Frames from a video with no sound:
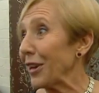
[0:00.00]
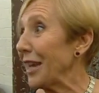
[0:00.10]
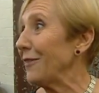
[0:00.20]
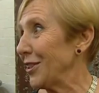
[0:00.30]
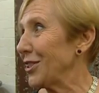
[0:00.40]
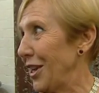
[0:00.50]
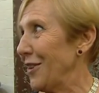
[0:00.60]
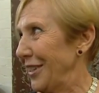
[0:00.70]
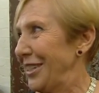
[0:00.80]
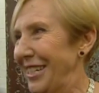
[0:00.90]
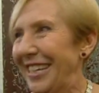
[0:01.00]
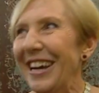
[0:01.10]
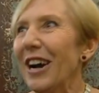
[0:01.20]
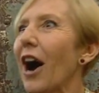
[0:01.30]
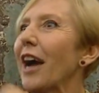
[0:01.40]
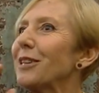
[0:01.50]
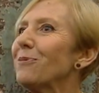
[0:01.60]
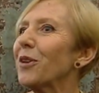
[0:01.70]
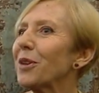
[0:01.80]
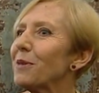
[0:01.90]
to leave the series. I
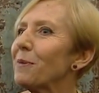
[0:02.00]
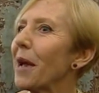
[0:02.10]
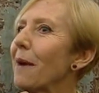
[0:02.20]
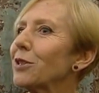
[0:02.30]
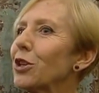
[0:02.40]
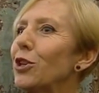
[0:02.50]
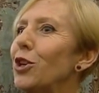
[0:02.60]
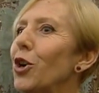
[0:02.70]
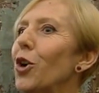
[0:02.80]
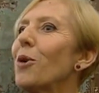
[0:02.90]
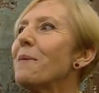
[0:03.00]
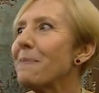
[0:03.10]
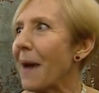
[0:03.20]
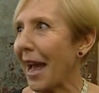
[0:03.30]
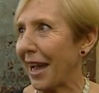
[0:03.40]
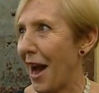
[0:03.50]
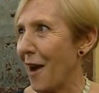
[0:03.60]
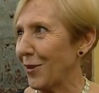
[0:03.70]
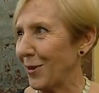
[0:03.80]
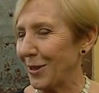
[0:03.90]
didn't want them to be able to lure me back
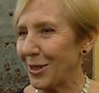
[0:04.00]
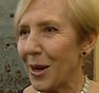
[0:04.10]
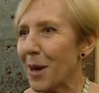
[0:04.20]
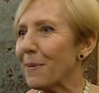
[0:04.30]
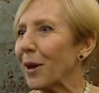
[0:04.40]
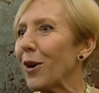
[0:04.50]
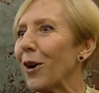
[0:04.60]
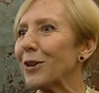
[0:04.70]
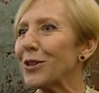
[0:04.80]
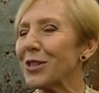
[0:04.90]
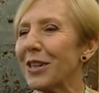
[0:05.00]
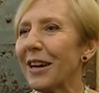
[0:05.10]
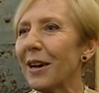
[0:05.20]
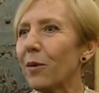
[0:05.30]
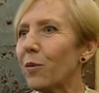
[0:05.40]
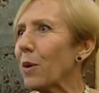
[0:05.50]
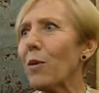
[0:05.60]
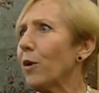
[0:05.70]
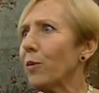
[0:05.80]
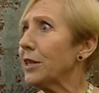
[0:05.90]
afterwards because we
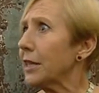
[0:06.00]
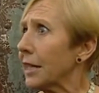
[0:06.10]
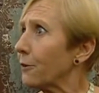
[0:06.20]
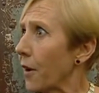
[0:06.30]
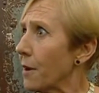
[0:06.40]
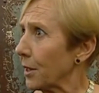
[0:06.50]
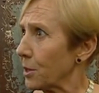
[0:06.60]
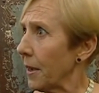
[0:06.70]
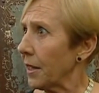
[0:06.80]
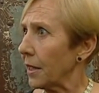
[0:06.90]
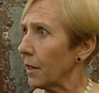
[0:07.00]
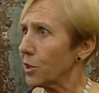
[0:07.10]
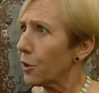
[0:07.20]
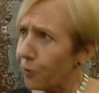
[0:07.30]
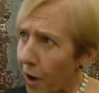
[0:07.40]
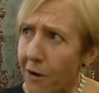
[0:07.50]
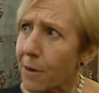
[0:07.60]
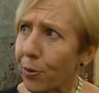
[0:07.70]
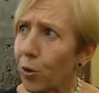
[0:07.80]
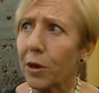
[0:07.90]
didn't get very much money. It was a
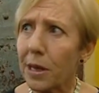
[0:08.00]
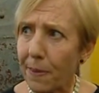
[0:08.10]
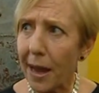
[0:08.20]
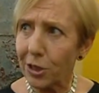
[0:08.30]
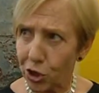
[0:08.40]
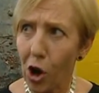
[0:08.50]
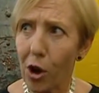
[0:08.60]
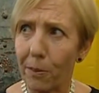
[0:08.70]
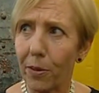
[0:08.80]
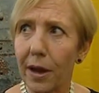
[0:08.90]
very poorly paid job,